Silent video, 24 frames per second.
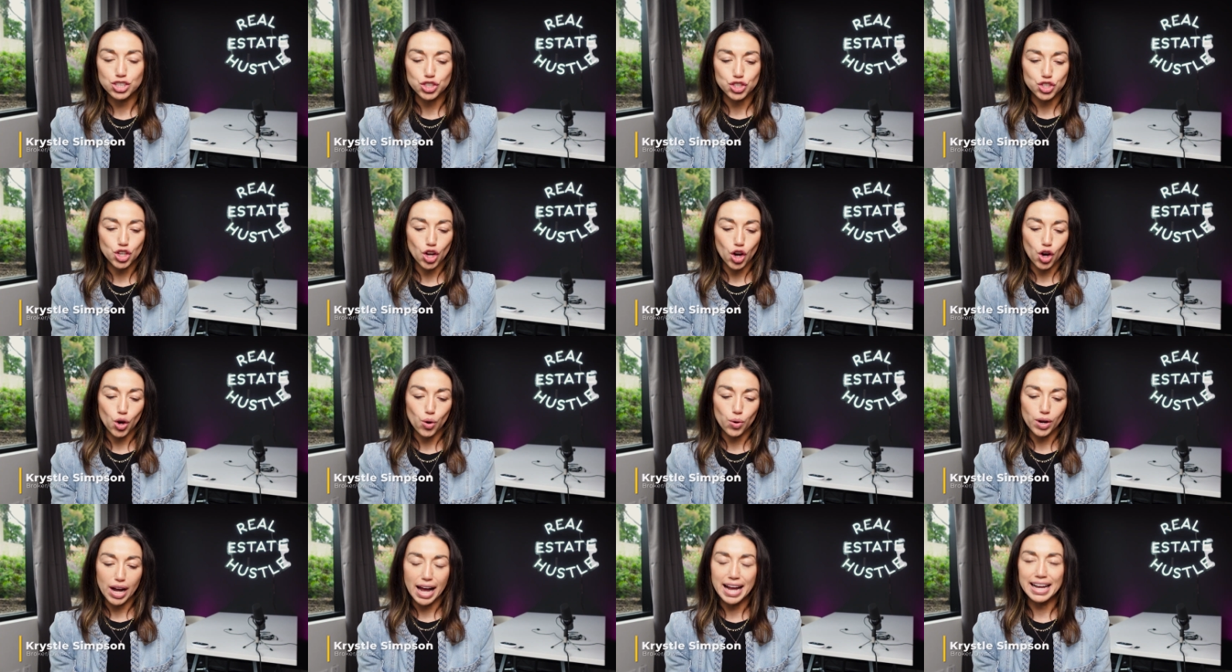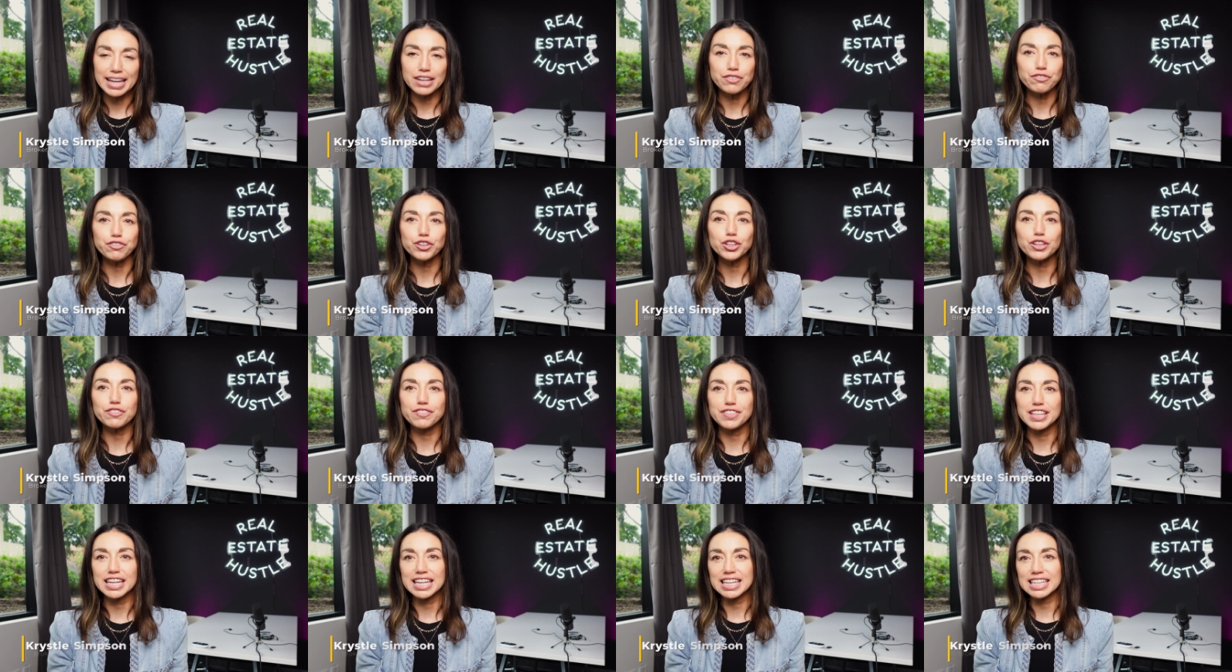So a handful
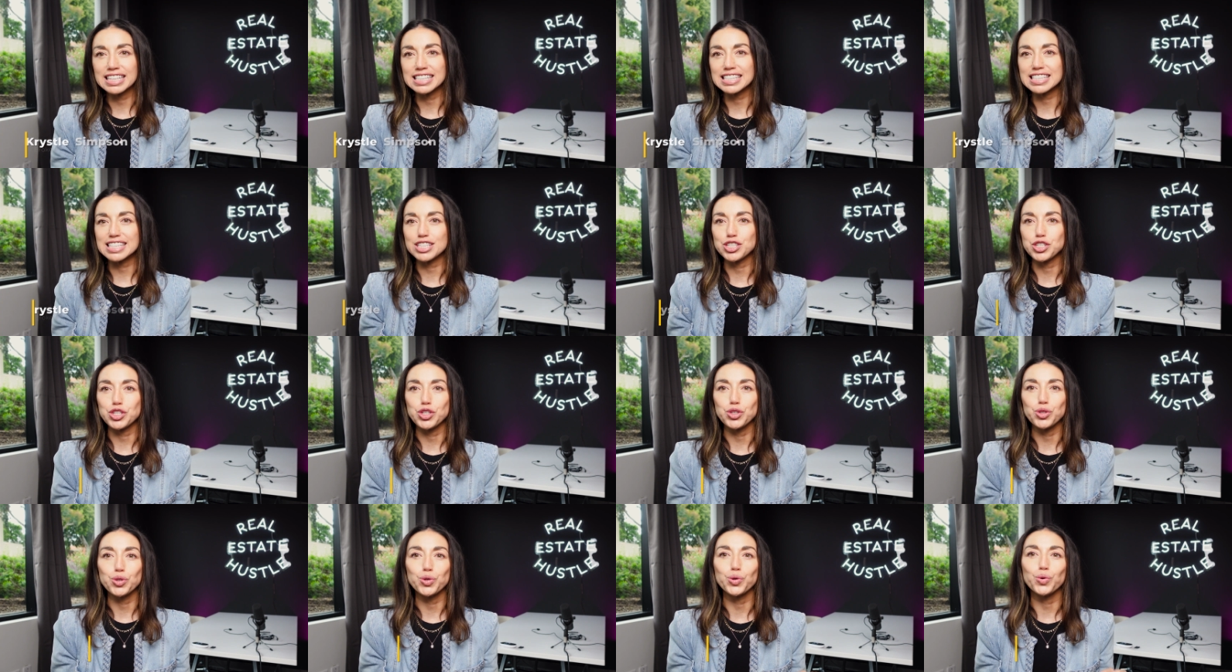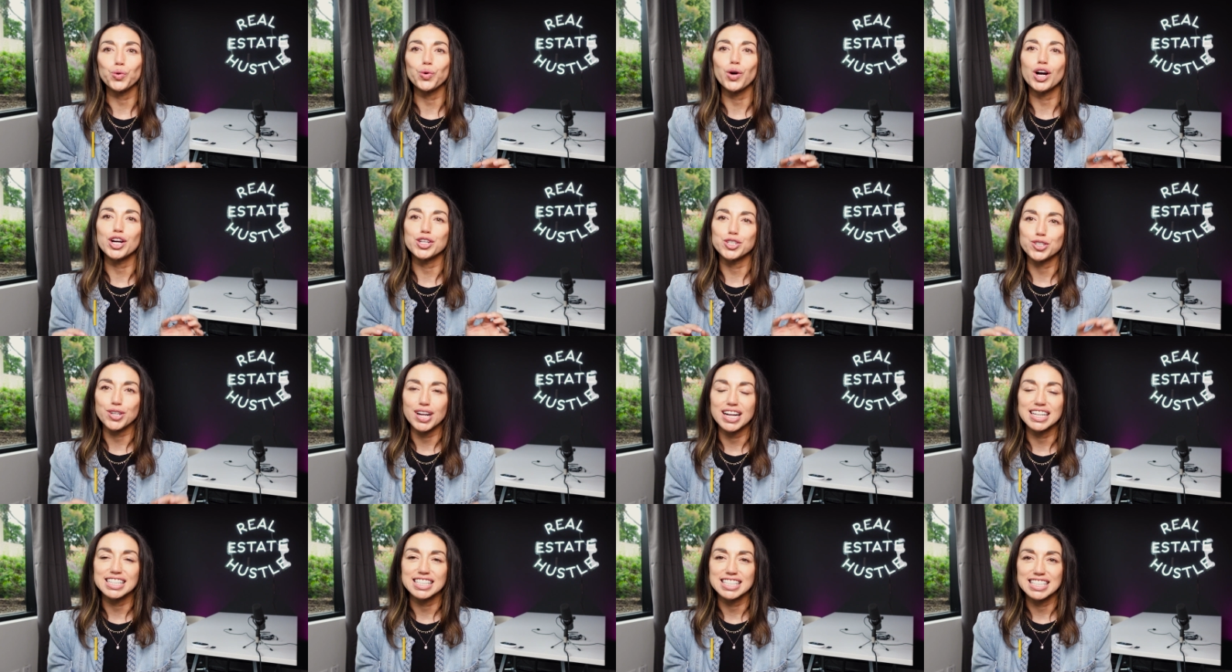of things to
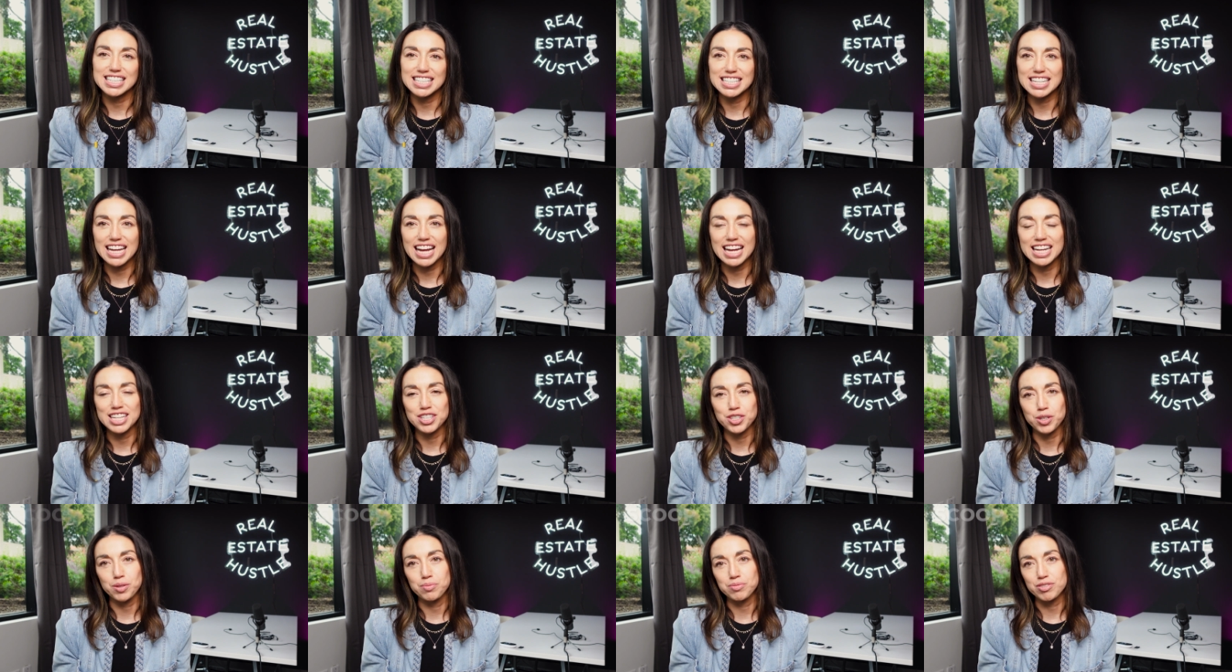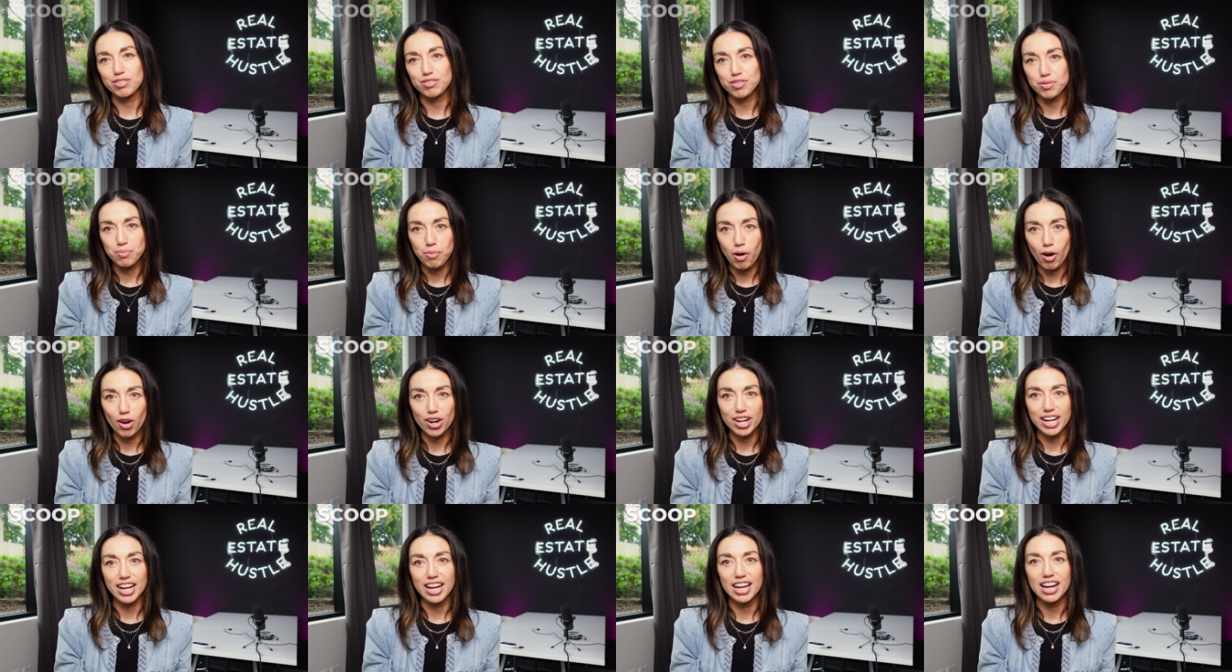address today in terms of the
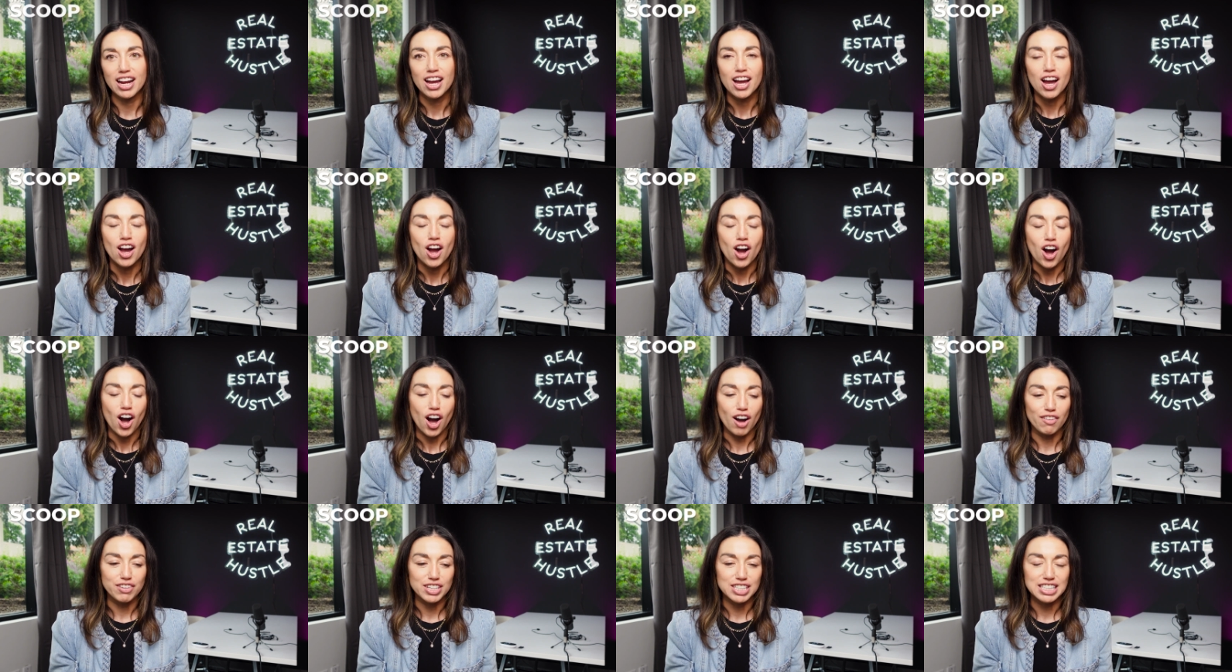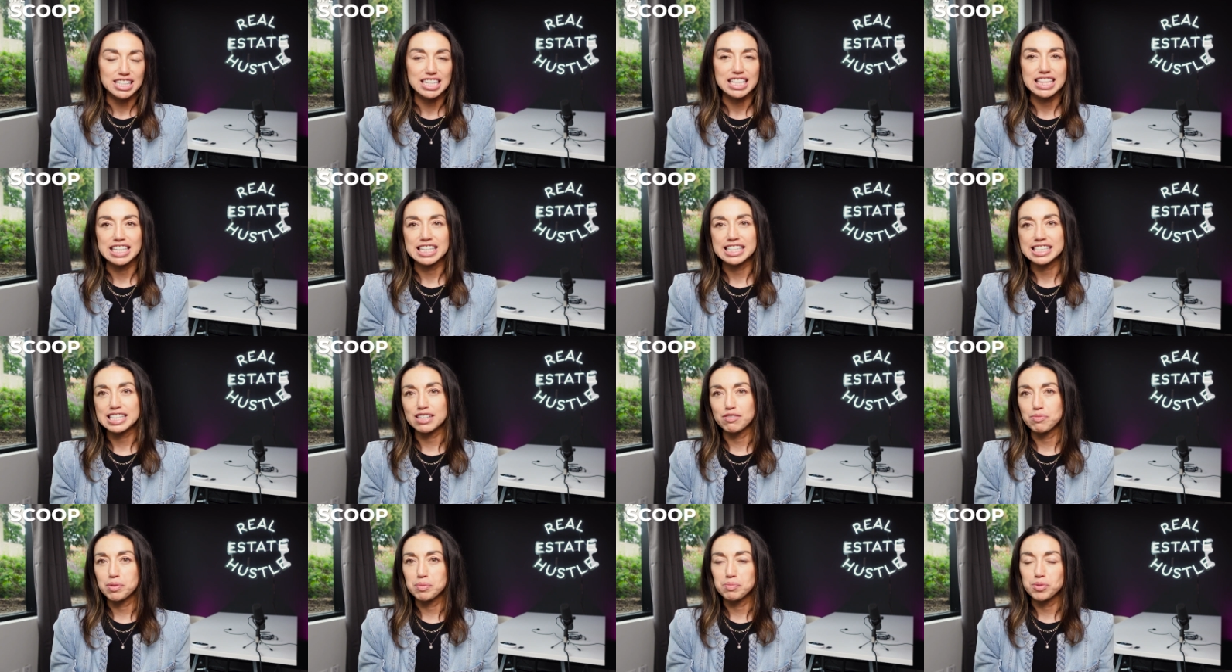market. Obviously, things
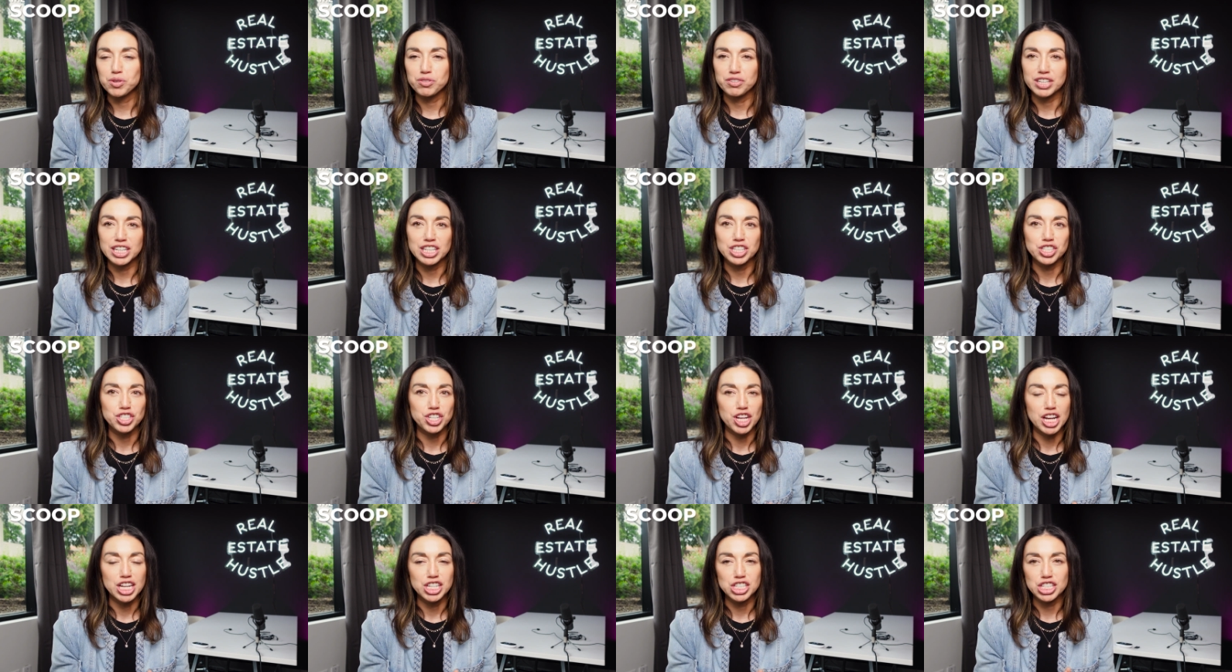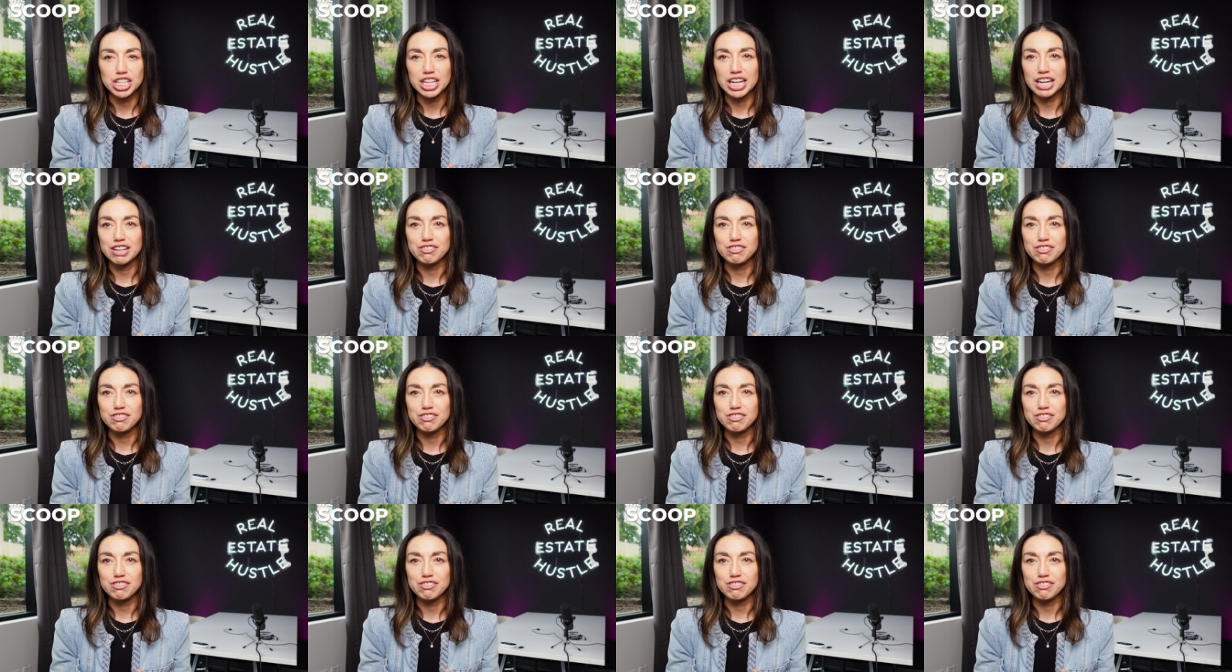have been moving and changing.